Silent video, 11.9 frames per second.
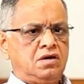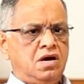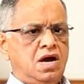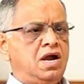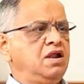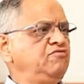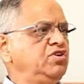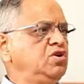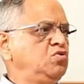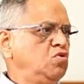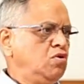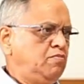and if we
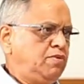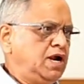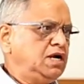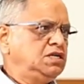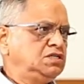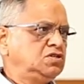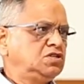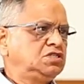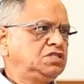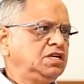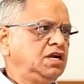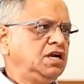don't practice
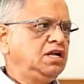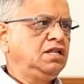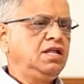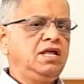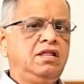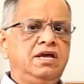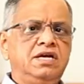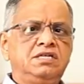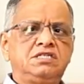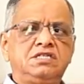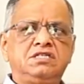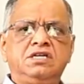austerity, then the
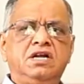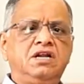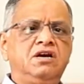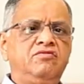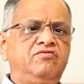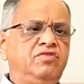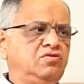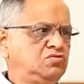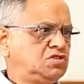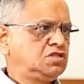youngsters get confused.